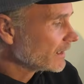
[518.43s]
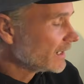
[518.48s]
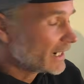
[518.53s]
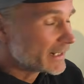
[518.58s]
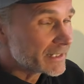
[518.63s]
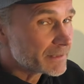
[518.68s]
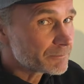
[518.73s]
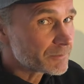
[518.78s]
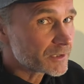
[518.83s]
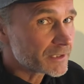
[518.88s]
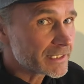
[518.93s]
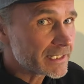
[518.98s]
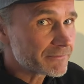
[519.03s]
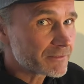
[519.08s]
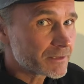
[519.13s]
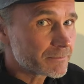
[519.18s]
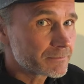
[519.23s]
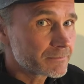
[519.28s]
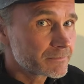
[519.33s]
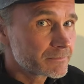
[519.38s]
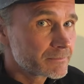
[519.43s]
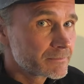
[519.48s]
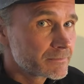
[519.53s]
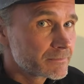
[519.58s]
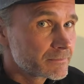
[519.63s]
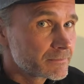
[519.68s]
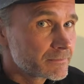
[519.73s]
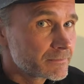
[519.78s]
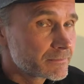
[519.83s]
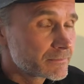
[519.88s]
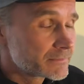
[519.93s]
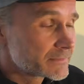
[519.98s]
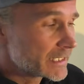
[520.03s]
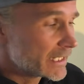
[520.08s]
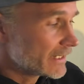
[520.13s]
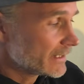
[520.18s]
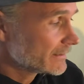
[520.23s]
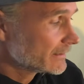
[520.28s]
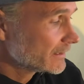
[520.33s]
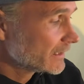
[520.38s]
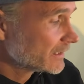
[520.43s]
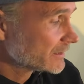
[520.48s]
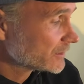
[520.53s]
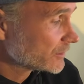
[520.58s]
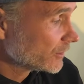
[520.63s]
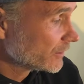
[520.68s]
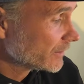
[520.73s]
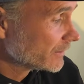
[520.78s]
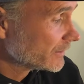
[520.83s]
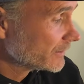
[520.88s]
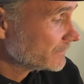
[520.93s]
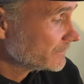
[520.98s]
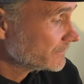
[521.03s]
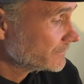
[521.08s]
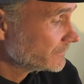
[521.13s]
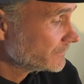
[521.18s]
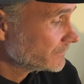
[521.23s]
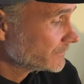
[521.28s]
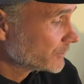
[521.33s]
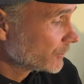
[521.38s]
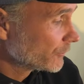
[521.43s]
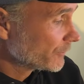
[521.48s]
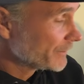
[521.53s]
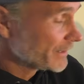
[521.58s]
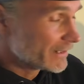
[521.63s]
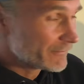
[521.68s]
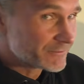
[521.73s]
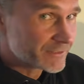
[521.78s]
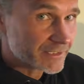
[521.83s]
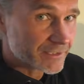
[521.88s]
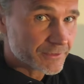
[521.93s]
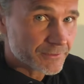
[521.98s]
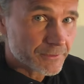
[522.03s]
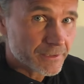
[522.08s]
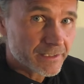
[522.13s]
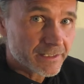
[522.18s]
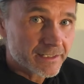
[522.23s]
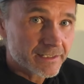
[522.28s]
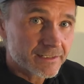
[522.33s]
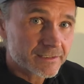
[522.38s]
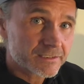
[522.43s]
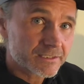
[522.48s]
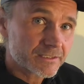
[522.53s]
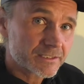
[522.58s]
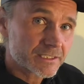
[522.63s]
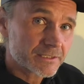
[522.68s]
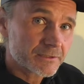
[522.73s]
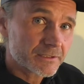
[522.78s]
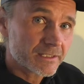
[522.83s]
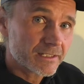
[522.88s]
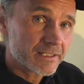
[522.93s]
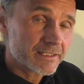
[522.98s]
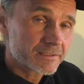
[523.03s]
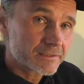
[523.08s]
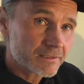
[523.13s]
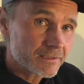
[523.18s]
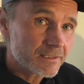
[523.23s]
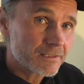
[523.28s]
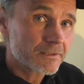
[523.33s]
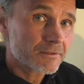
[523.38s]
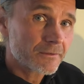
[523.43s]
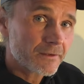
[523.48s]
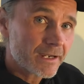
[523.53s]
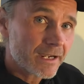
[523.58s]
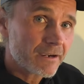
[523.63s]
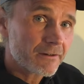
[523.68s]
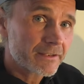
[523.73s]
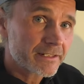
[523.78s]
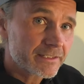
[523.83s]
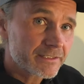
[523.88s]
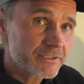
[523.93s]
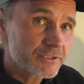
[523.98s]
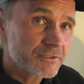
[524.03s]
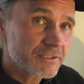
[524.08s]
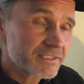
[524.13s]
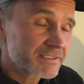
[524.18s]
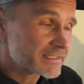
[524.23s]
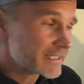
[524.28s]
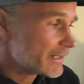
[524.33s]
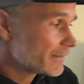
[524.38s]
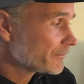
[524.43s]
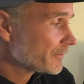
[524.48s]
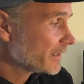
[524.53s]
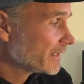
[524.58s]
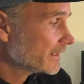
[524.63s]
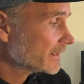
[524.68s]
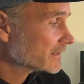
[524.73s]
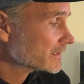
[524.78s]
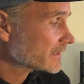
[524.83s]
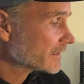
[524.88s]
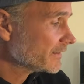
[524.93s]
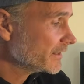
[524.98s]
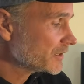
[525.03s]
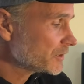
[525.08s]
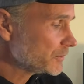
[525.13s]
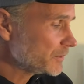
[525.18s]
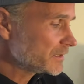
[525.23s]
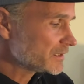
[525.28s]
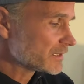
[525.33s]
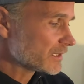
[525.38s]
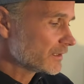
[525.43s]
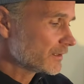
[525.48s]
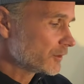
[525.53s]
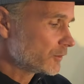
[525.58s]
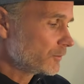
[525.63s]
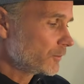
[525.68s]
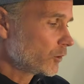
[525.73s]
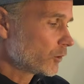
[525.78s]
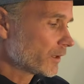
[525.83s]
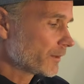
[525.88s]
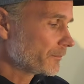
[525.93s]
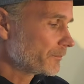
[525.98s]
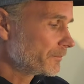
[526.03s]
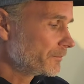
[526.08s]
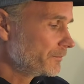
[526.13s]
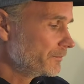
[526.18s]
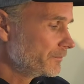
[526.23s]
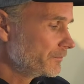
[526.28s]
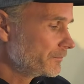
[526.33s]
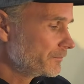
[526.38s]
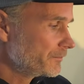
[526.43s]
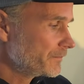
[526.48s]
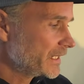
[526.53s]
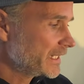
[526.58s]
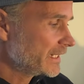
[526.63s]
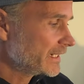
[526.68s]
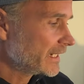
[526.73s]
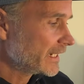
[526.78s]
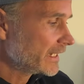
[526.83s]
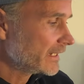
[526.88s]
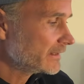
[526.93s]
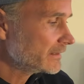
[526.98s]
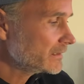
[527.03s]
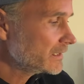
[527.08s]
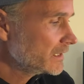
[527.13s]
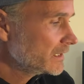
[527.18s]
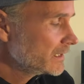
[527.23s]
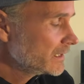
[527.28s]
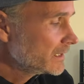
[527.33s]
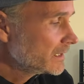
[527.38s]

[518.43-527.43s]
I didn't believe him. Then I started throwing the FD3 and started to realize, oh, wow, it can do the same things. And this one's a little more beat in.